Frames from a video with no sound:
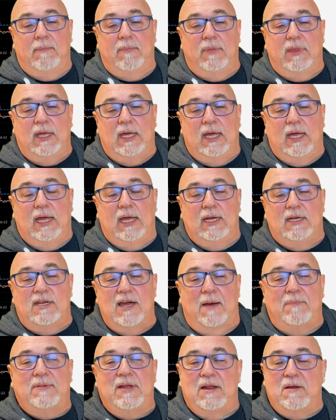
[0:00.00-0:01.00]
the
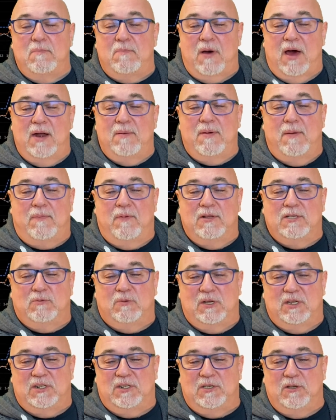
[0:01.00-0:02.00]
top-down and bottom-up ones
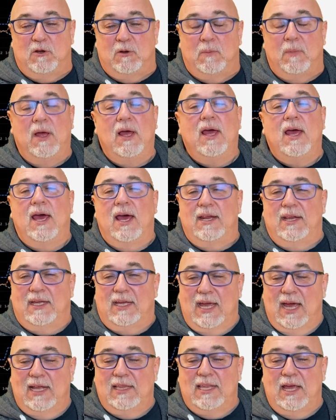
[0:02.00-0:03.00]
would assume. And
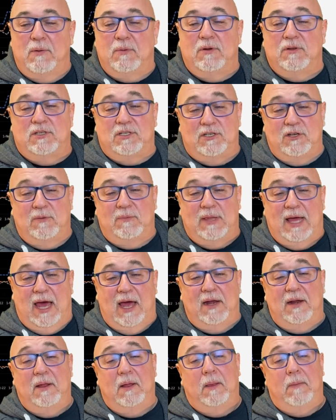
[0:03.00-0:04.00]
again, they would assume
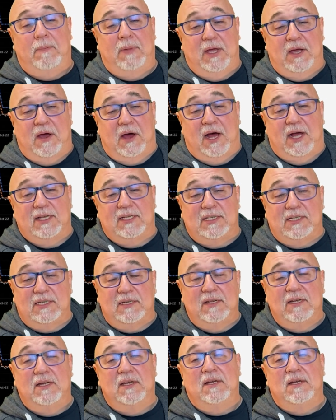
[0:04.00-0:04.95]
that because